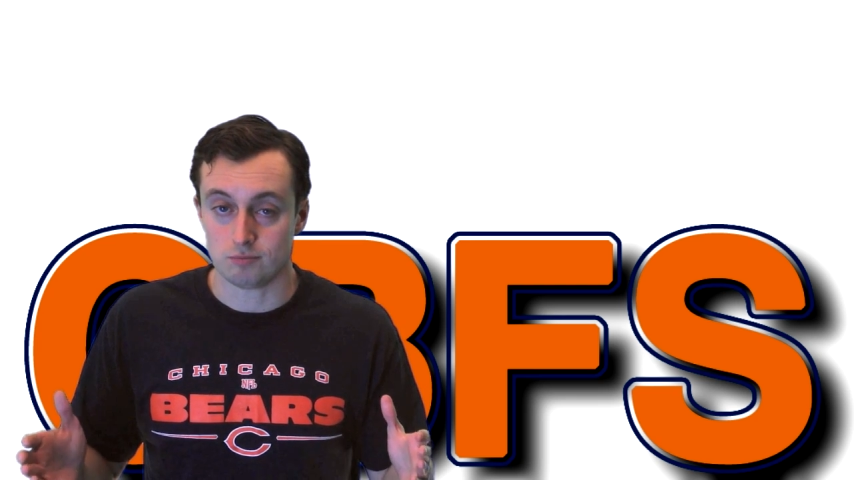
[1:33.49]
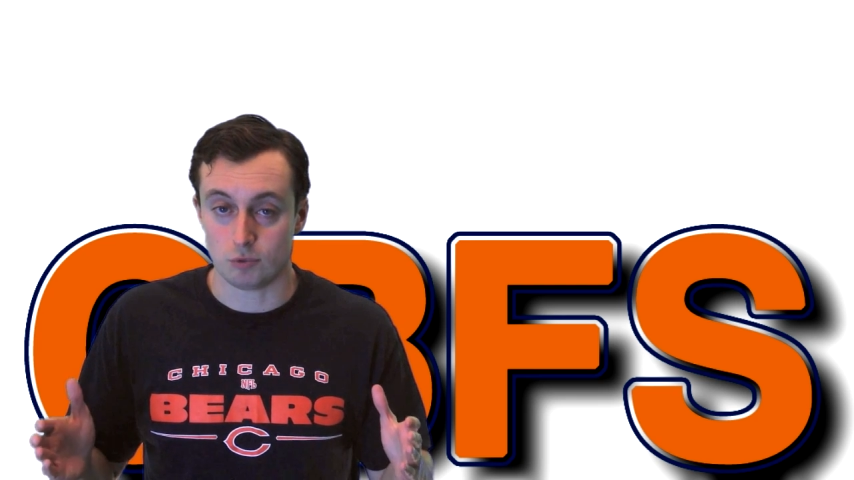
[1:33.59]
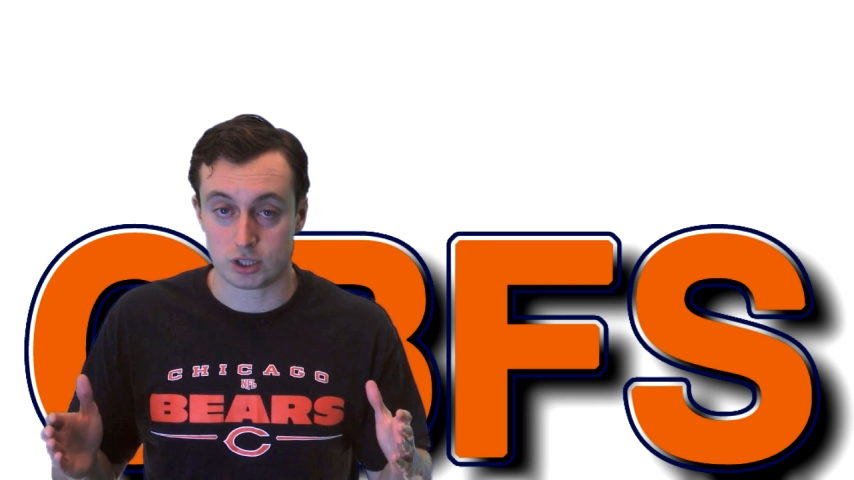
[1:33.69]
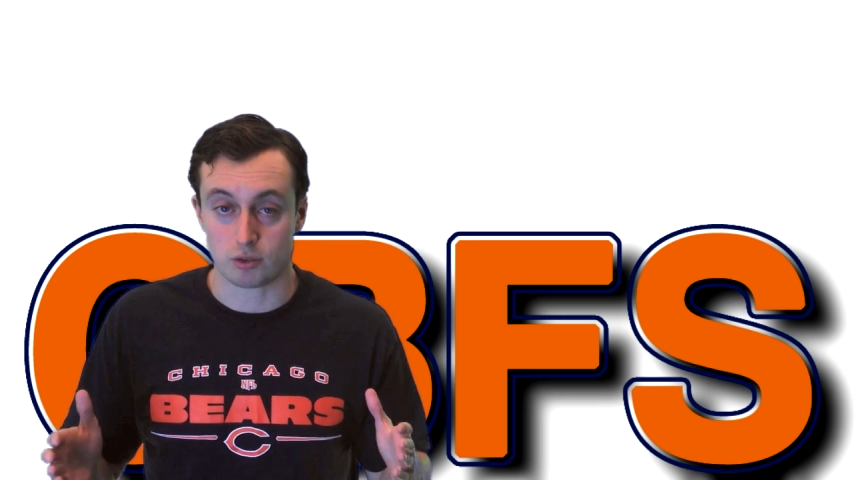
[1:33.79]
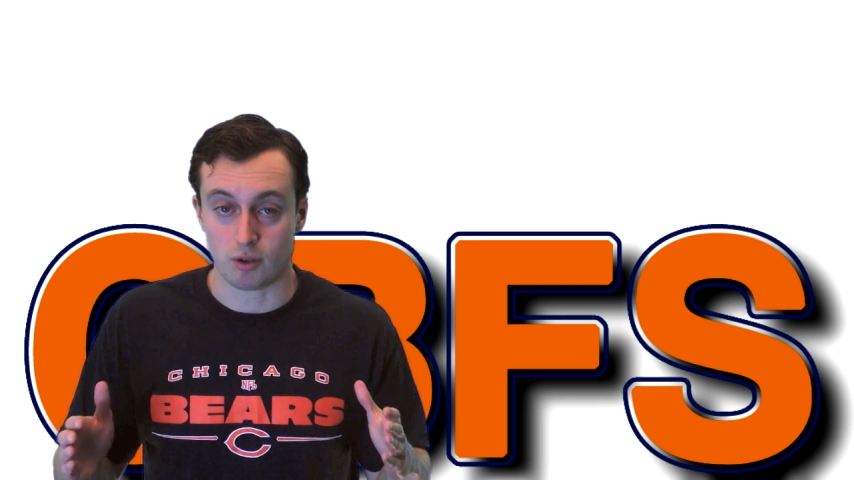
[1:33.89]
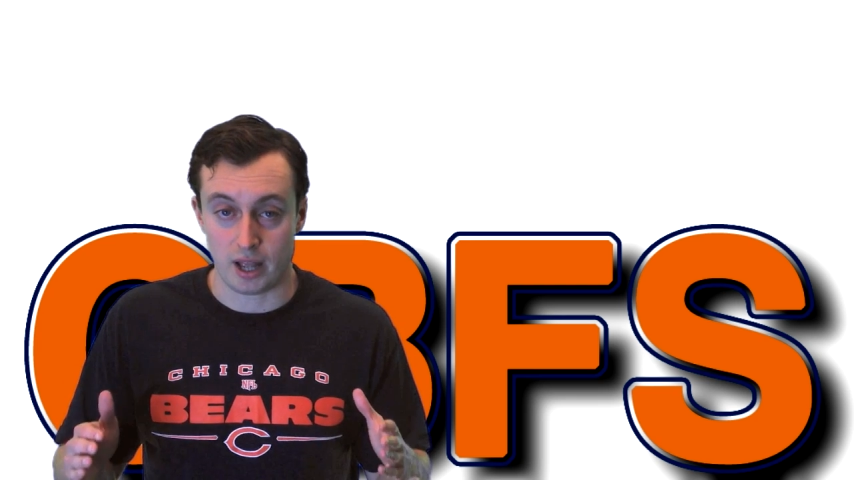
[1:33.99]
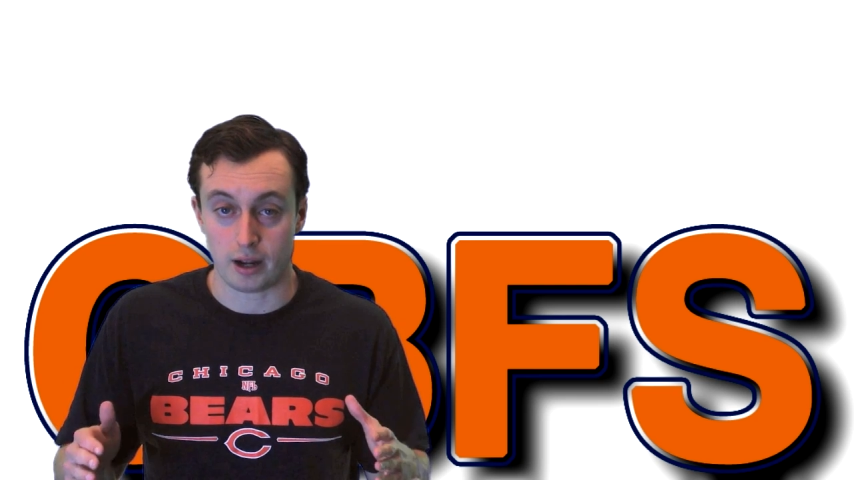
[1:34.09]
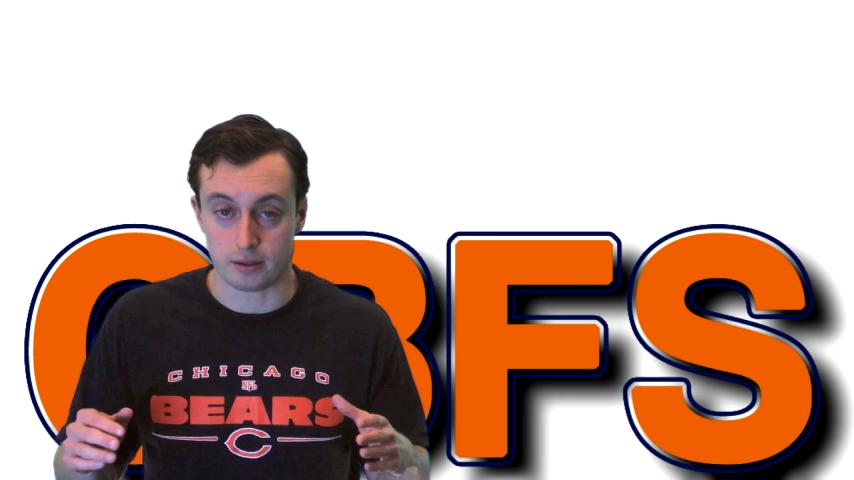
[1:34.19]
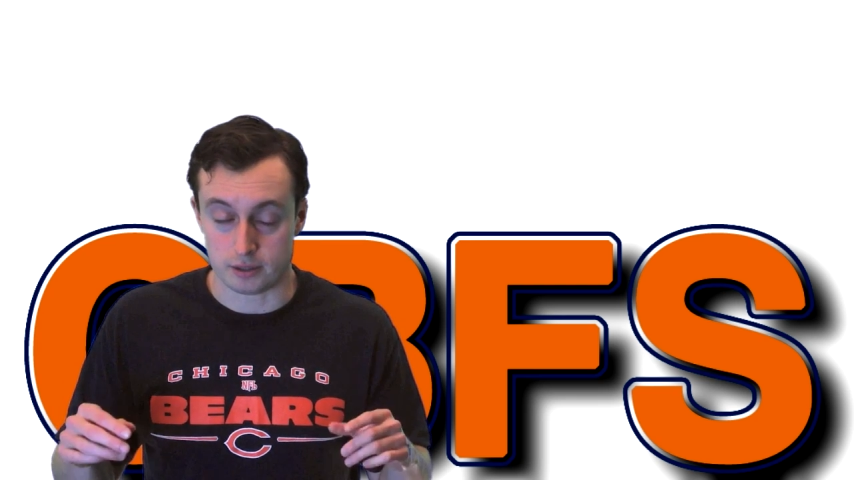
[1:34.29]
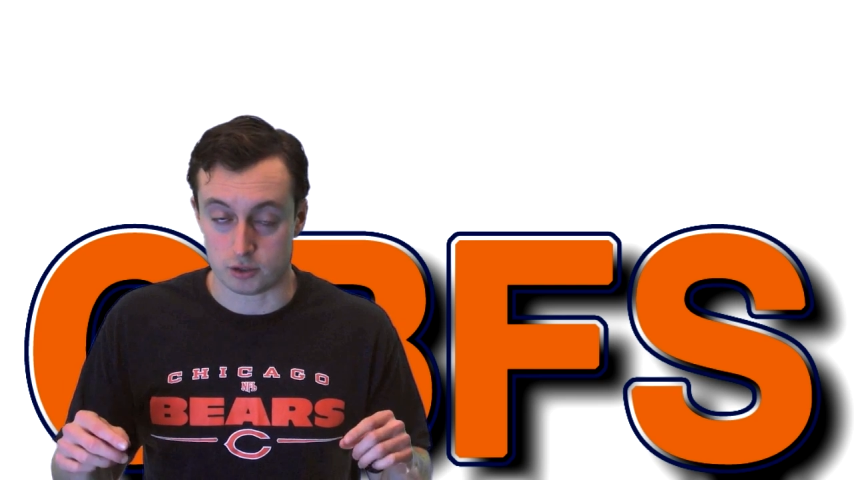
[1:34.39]
look to rely
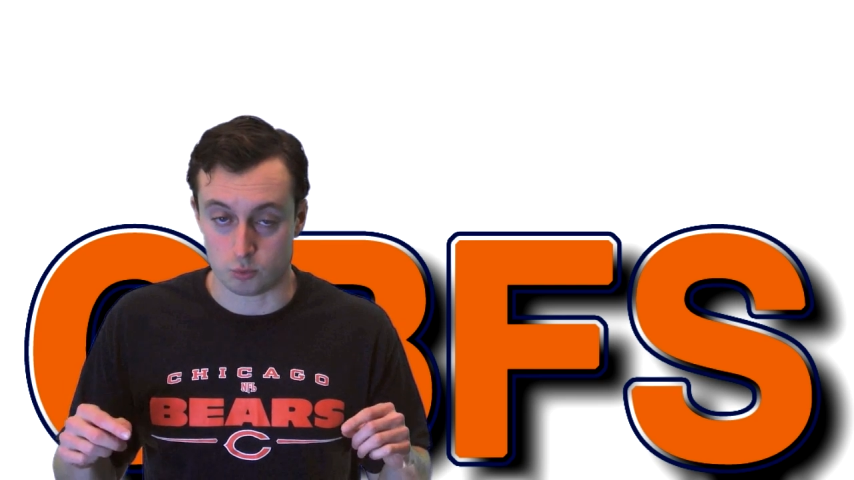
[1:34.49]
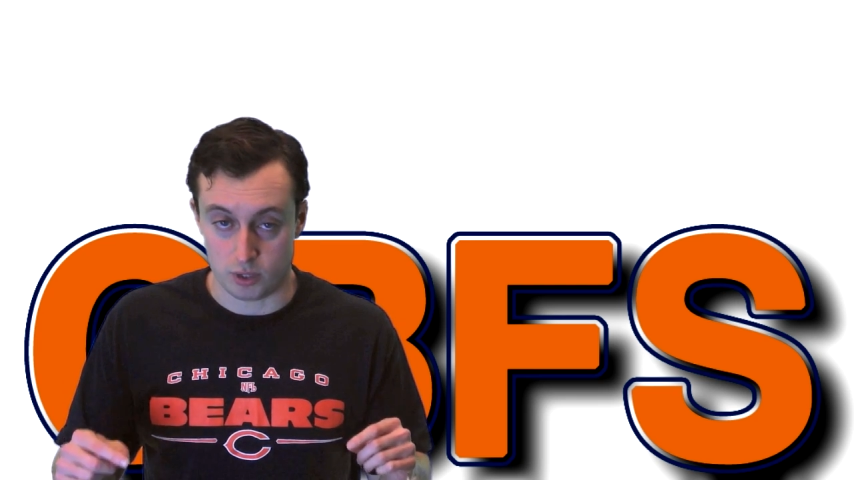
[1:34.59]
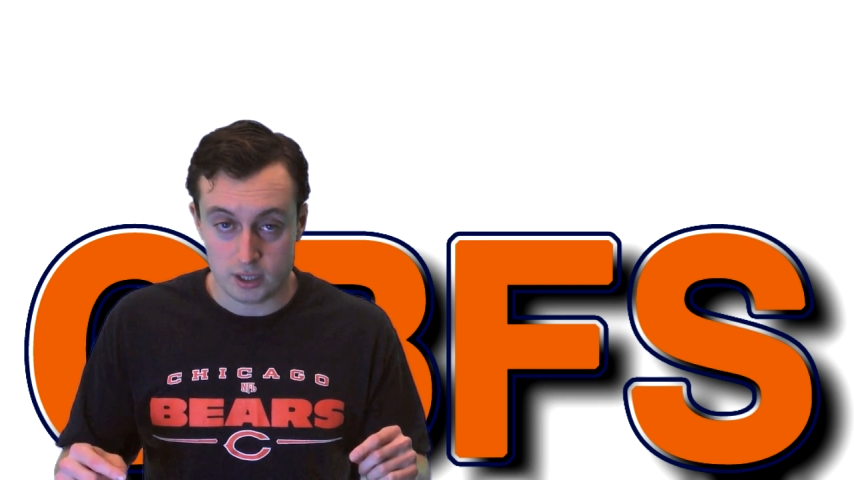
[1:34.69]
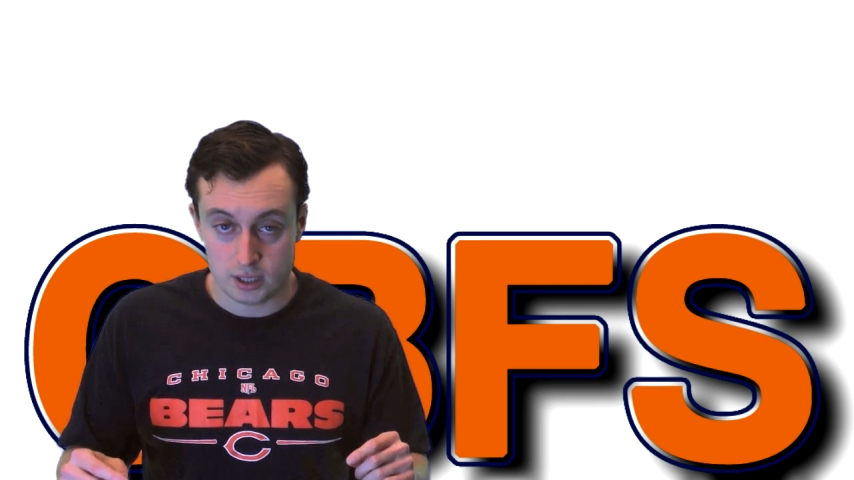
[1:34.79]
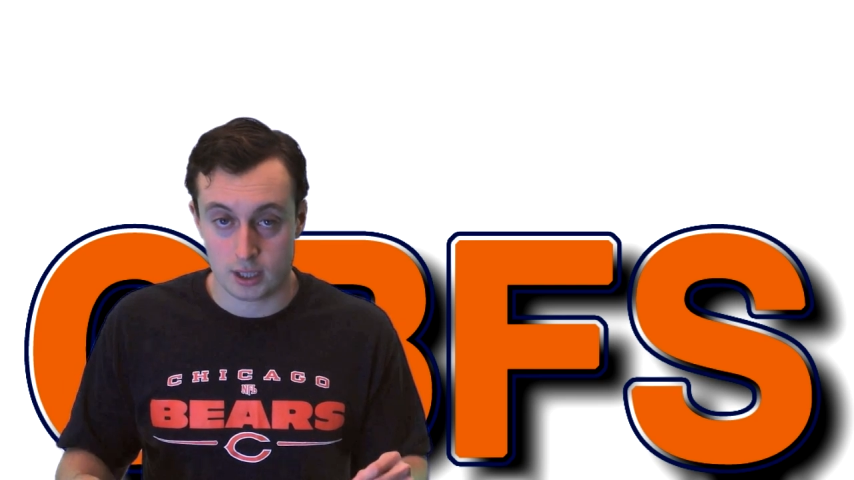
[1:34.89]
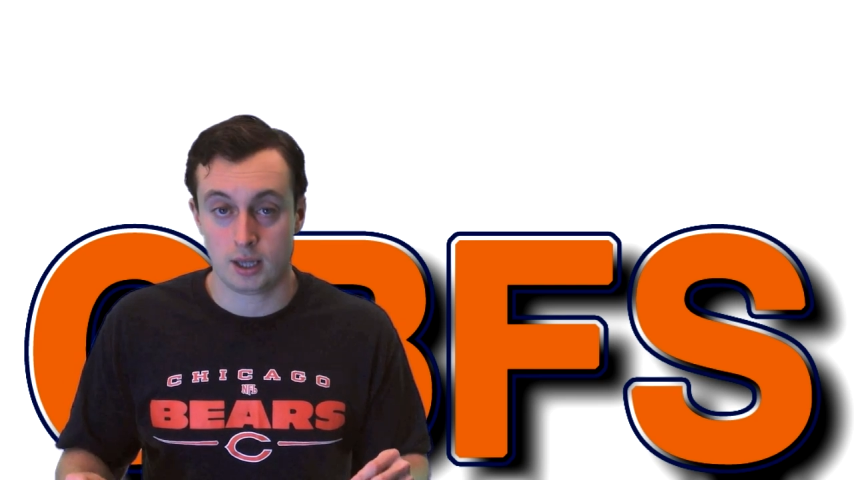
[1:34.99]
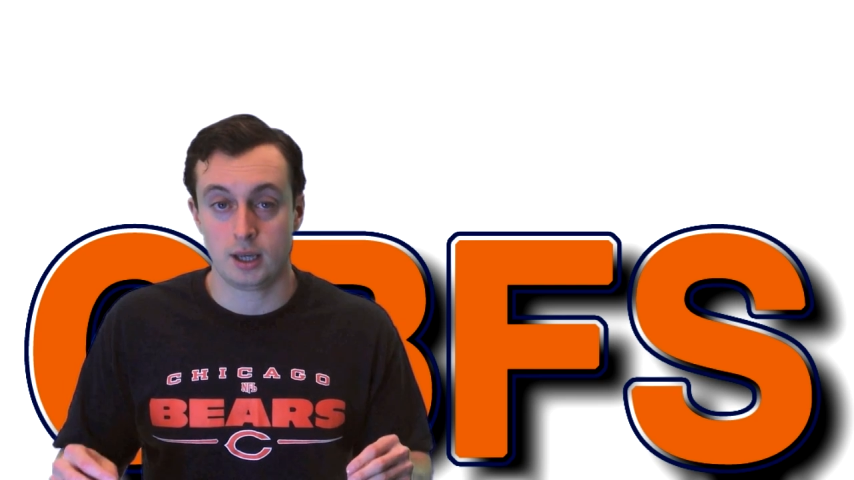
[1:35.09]
on this week,